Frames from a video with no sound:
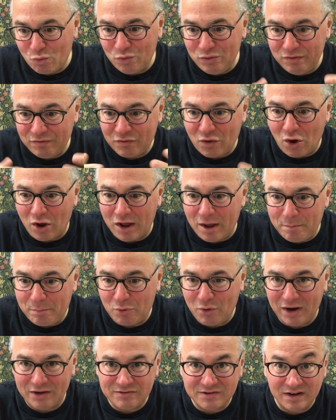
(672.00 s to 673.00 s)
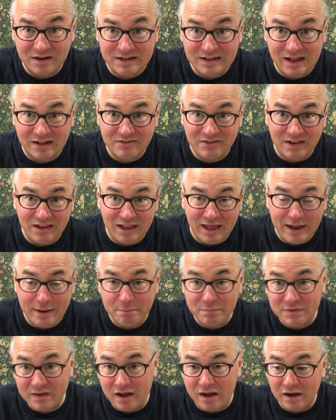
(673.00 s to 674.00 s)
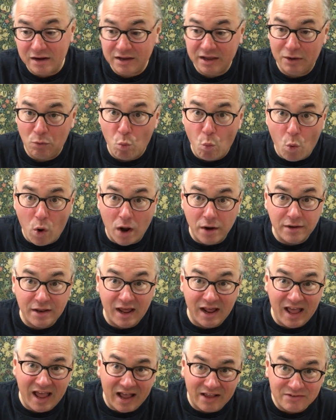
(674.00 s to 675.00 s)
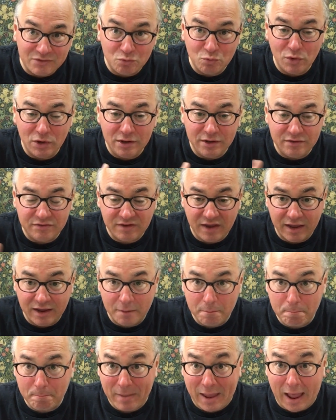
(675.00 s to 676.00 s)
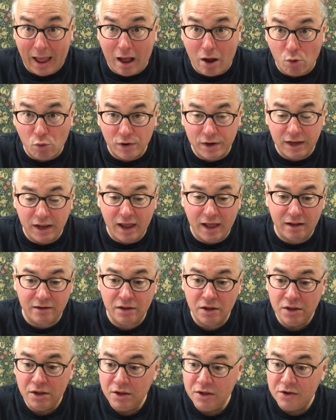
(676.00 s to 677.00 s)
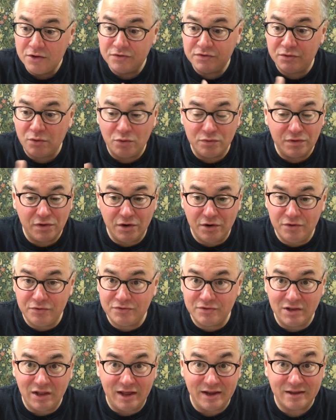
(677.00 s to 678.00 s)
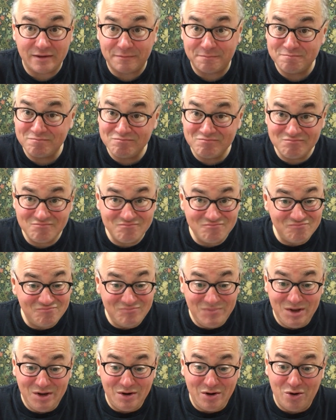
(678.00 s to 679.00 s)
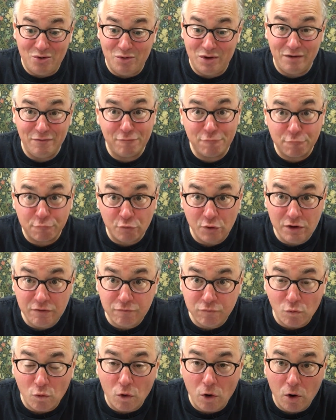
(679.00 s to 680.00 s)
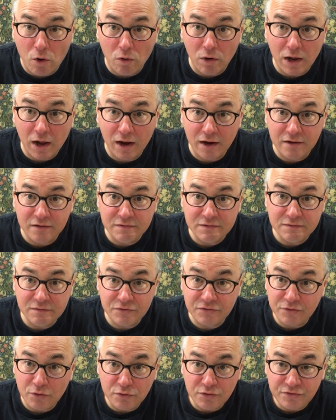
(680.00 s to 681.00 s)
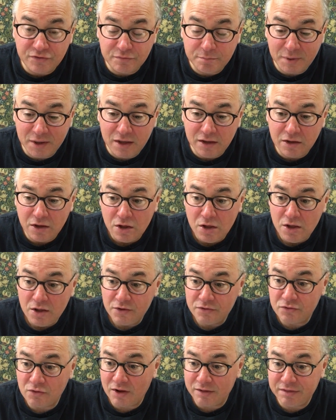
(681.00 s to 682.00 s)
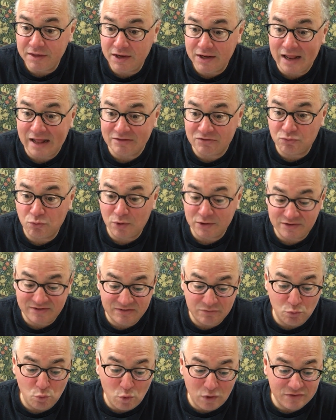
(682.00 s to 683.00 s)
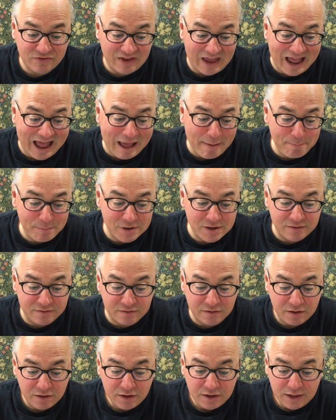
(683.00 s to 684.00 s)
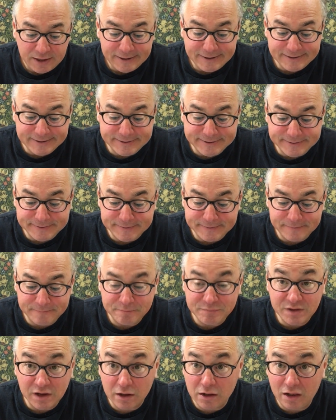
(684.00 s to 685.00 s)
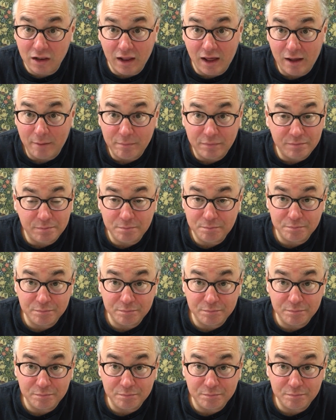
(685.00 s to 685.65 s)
you've got a president that's a lame duck and one that hasn't really taken power yet. So there's like, you know, a free for all kind, so to speak. So I think that's what's what's happened. Uh, the club